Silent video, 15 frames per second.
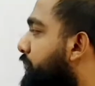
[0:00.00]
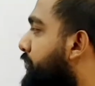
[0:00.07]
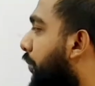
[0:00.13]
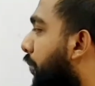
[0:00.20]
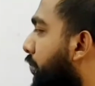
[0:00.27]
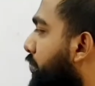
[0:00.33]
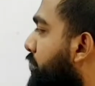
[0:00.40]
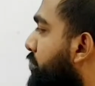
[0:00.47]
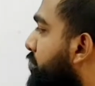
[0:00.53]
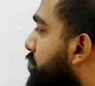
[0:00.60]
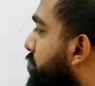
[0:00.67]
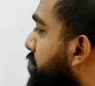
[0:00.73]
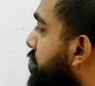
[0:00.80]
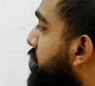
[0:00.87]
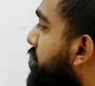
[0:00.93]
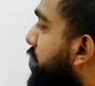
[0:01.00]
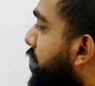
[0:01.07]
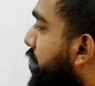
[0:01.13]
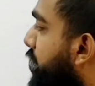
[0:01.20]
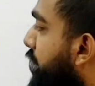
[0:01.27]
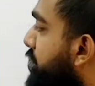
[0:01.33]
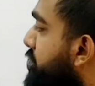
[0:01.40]
that
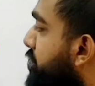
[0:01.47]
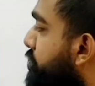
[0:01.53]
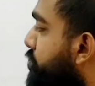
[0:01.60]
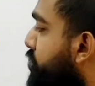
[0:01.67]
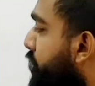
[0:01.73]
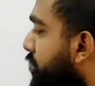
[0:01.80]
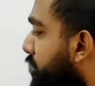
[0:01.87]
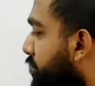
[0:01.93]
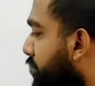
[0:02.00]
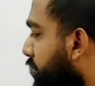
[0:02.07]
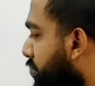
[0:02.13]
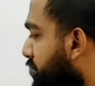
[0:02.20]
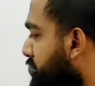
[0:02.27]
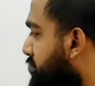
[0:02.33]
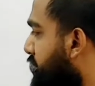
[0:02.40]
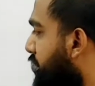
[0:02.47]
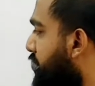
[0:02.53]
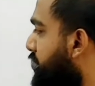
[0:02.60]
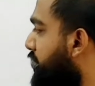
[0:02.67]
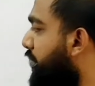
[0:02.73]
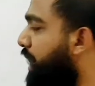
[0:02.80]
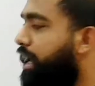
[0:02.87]
the consumption is
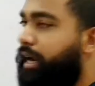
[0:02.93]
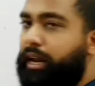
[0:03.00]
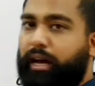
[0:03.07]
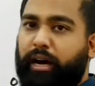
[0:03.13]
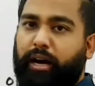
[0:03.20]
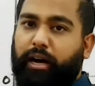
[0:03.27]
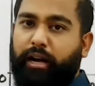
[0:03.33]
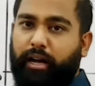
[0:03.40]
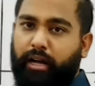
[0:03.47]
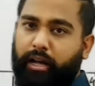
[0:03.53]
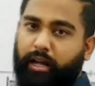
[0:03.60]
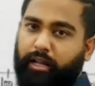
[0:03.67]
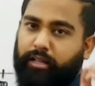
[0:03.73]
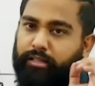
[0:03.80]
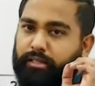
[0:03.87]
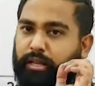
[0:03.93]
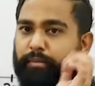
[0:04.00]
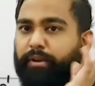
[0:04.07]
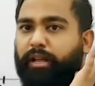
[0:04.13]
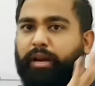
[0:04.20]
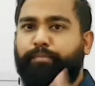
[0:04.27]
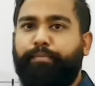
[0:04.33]
done in a
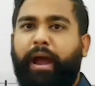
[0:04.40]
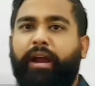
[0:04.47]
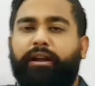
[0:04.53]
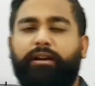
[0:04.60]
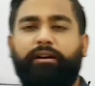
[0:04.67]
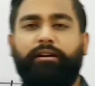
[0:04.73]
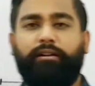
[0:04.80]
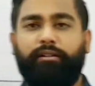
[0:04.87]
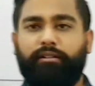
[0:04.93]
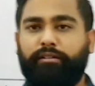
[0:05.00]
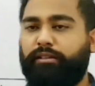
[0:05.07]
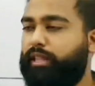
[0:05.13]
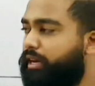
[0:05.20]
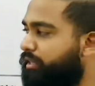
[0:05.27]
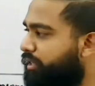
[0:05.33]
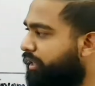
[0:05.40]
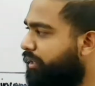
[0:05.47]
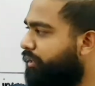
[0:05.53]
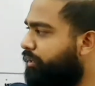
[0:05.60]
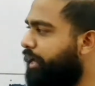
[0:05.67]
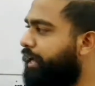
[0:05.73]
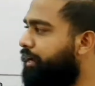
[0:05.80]
similar pattern, there is
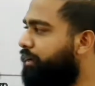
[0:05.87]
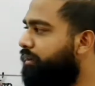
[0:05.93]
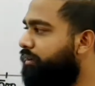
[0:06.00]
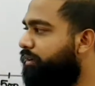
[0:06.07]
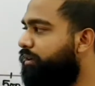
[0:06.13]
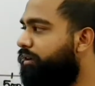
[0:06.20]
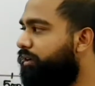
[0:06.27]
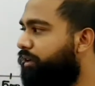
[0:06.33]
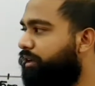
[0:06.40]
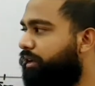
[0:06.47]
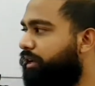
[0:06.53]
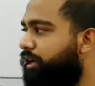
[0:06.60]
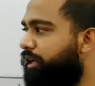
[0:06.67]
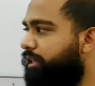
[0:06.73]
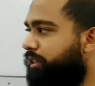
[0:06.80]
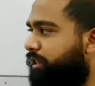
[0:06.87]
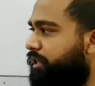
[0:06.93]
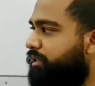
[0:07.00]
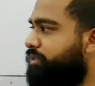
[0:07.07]
a trend in